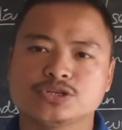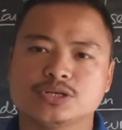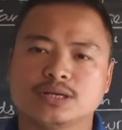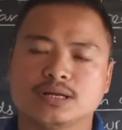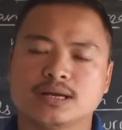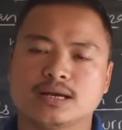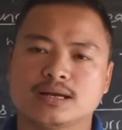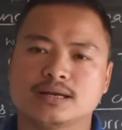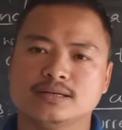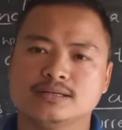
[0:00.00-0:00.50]

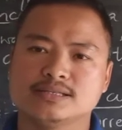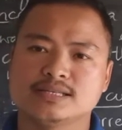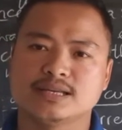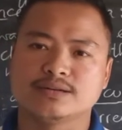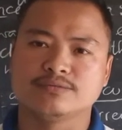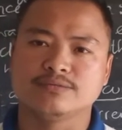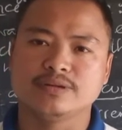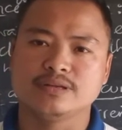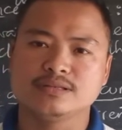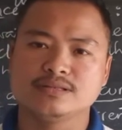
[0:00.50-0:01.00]
currents
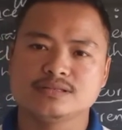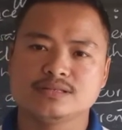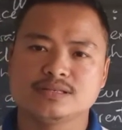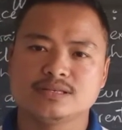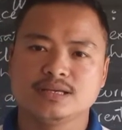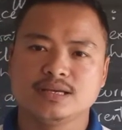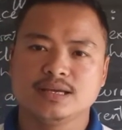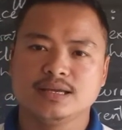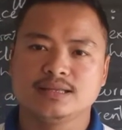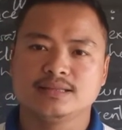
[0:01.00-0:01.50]
and winds,
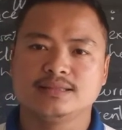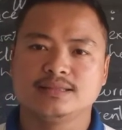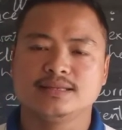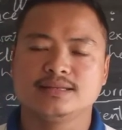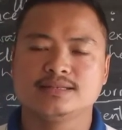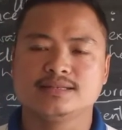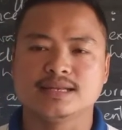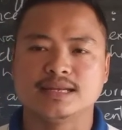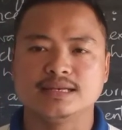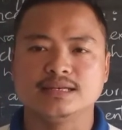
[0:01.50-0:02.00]
they
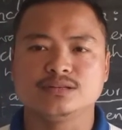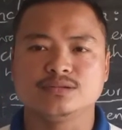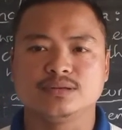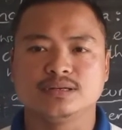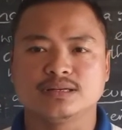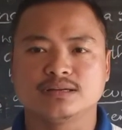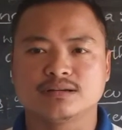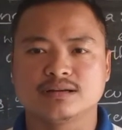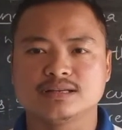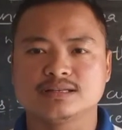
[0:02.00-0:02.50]
tend to
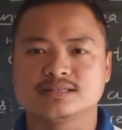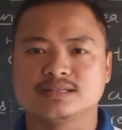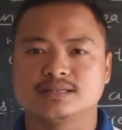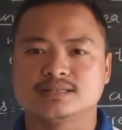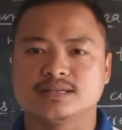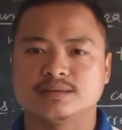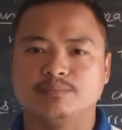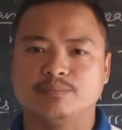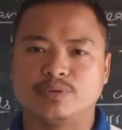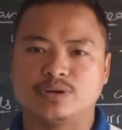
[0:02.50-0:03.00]
increase the
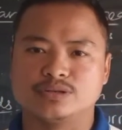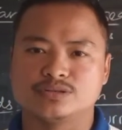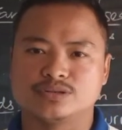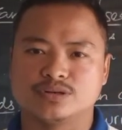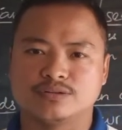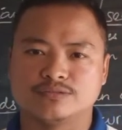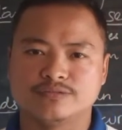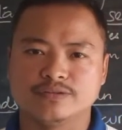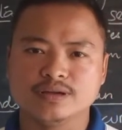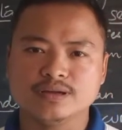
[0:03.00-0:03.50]
temperature
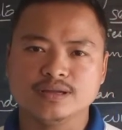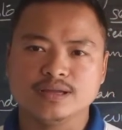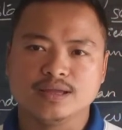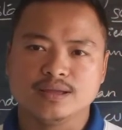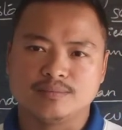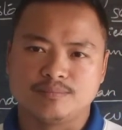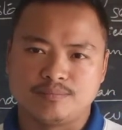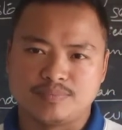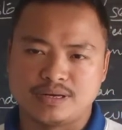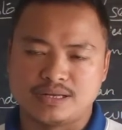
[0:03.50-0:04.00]
of
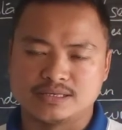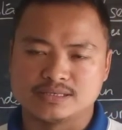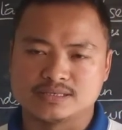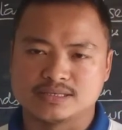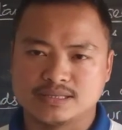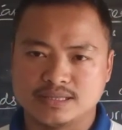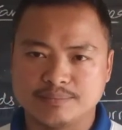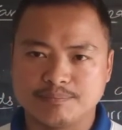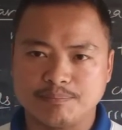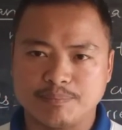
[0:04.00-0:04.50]
a place.
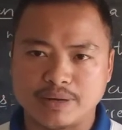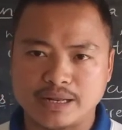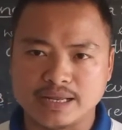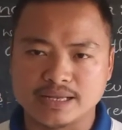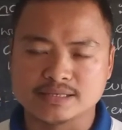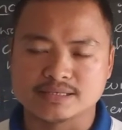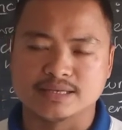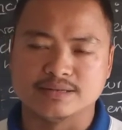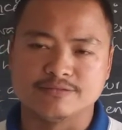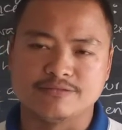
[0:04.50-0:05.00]
The
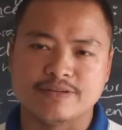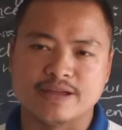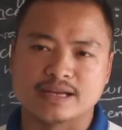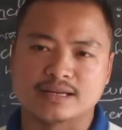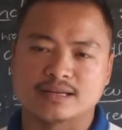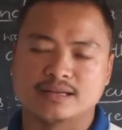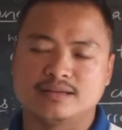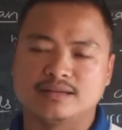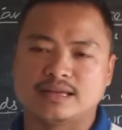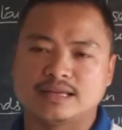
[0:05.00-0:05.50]
place, in
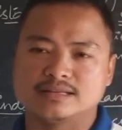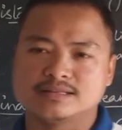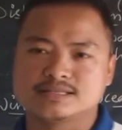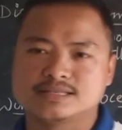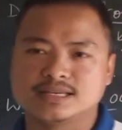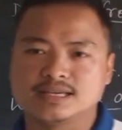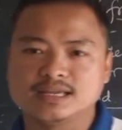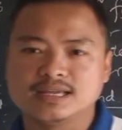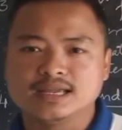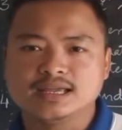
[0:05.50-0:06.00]
fact, you can
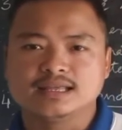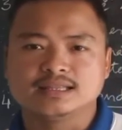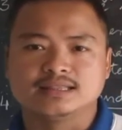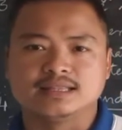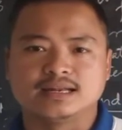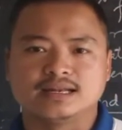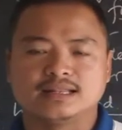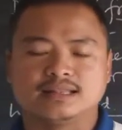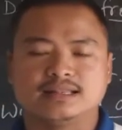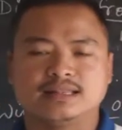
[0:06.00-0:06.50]
say
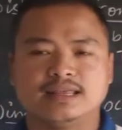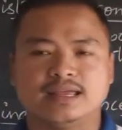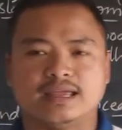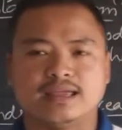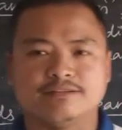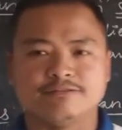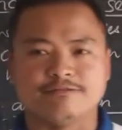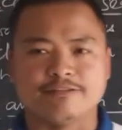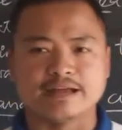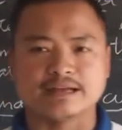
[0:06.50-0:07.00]
that they
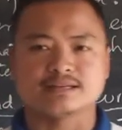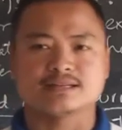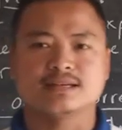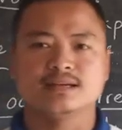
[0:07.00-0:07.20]
affect